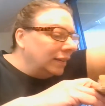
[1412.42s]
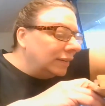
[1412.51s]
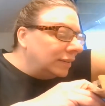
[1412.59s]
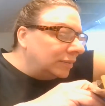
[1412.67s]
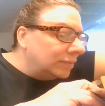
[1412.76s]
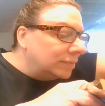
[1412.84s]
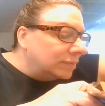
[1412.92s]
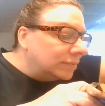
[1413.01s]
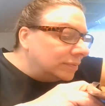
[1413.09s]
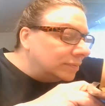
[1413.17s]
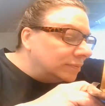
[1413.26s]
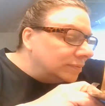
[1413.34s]

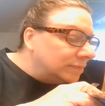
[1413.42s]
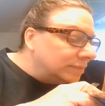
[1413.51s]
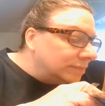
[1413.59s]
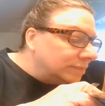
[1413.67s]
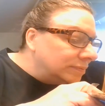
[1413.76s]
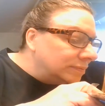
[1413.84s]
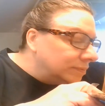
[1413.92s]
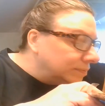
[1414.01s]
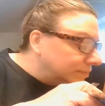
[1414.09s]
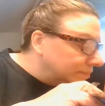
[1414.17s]
Nothing is said.